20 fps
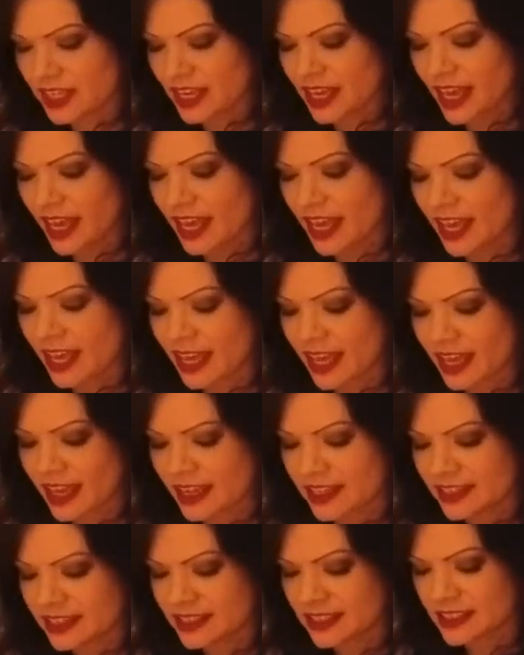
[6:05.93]

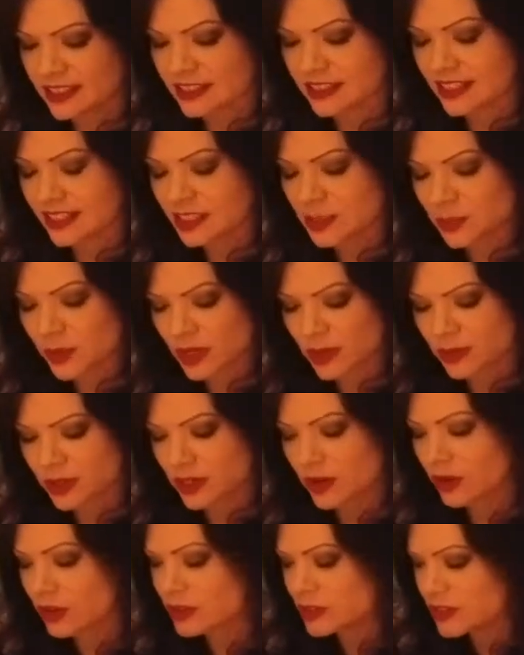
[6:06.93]
And that's why we
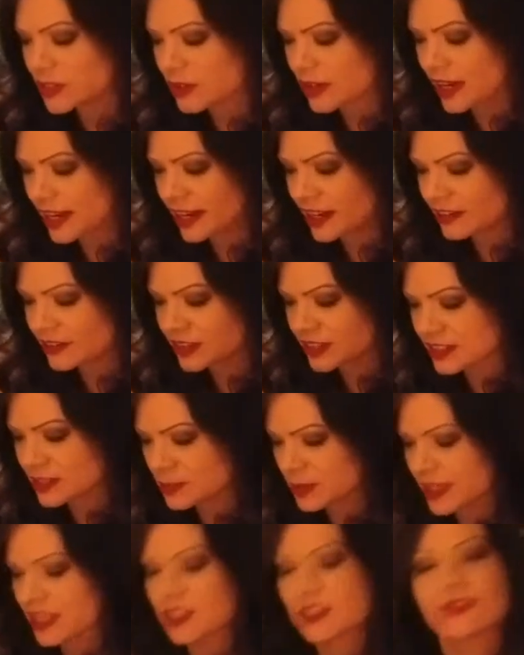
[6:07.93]
also have this
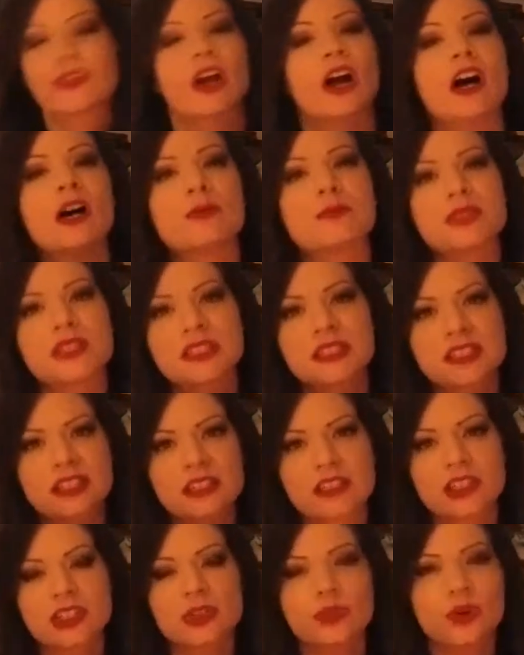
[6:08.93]
Page of Cups. It's
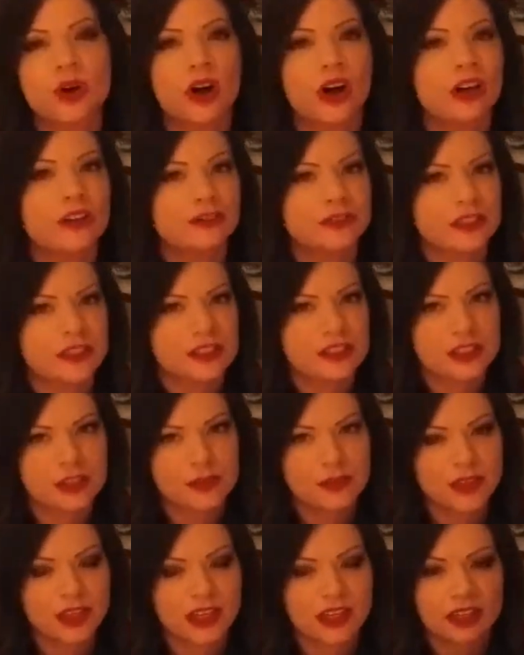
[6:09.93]
like you offer
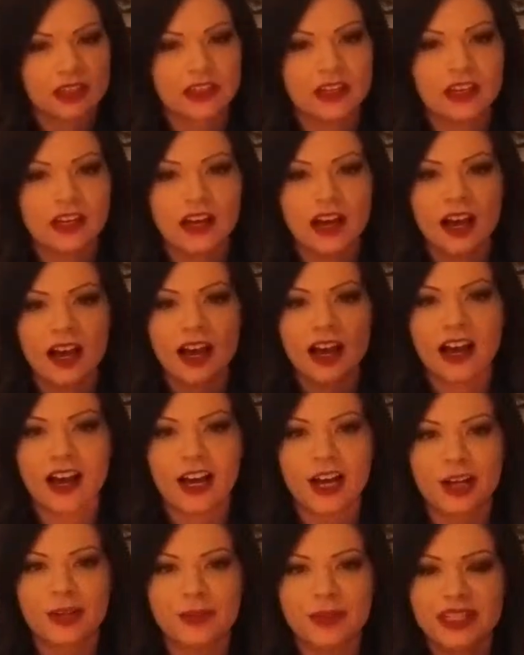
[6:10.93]
something.
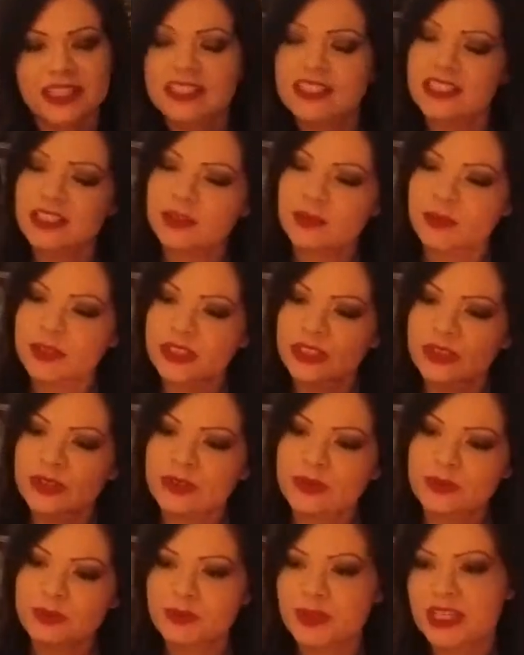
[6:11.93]
It's like when
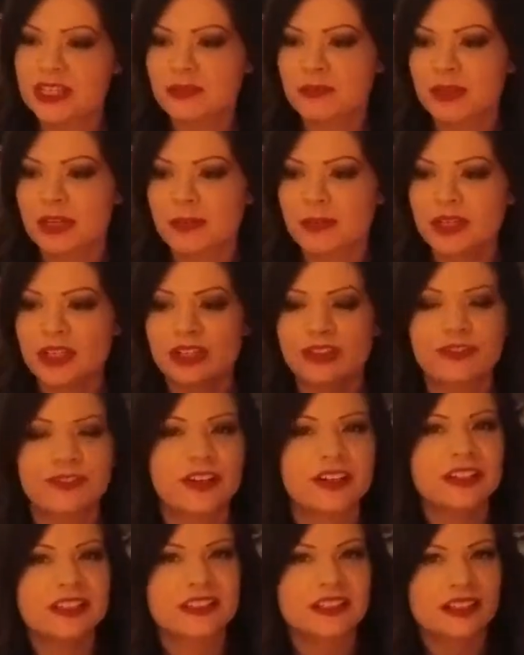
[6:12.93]
you think maybe your
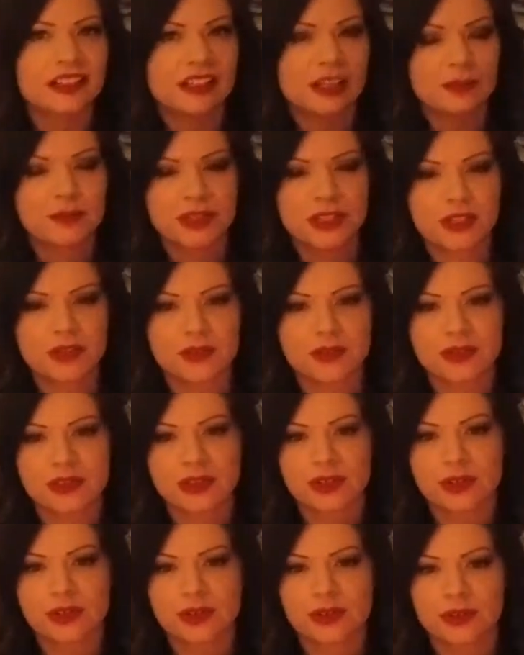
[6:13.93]
friend is a klepto.
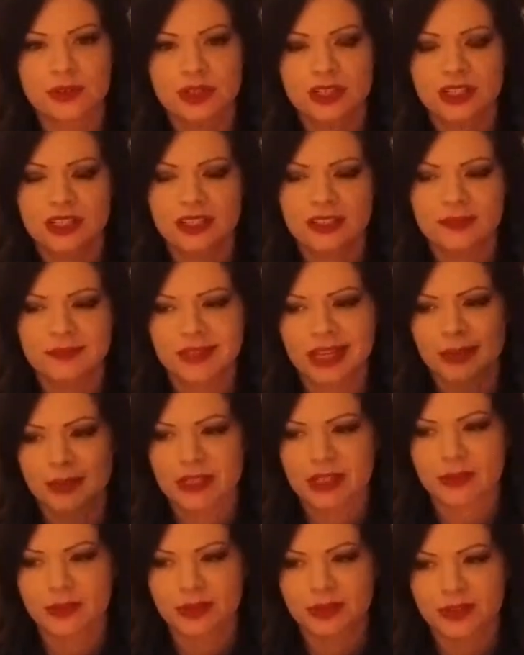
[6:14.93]
So, I mean,
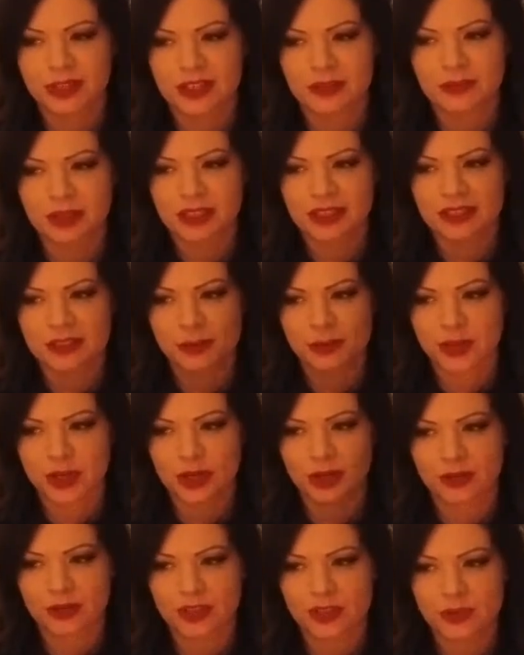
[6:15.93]
I wouldn't recommend this
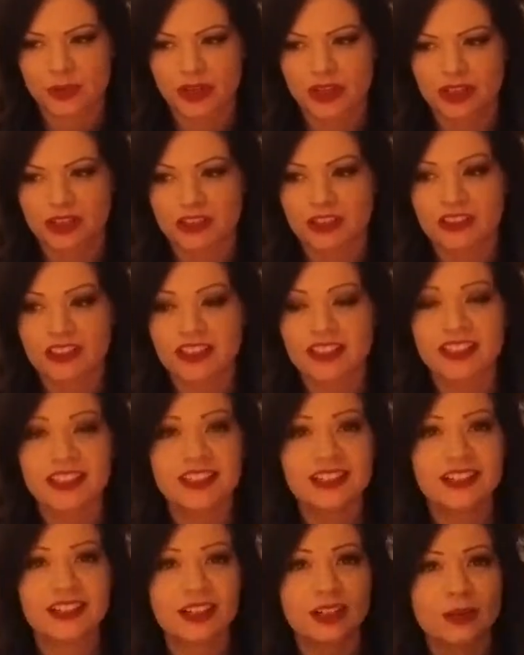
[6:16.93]
approach, but you're like,
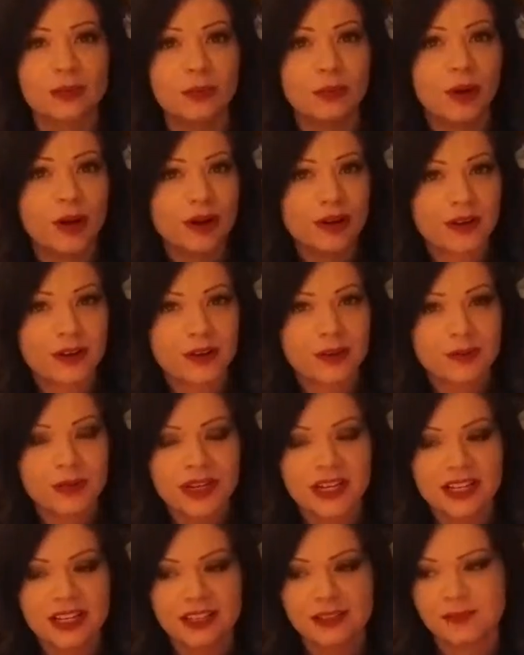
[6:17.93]
here, borrow
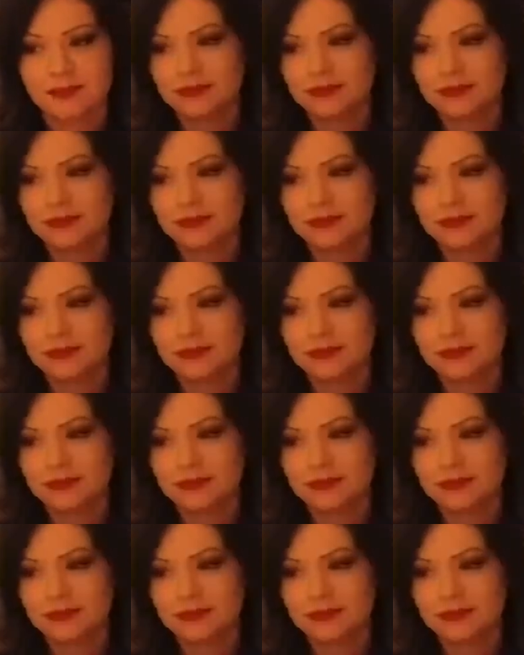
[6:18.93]
my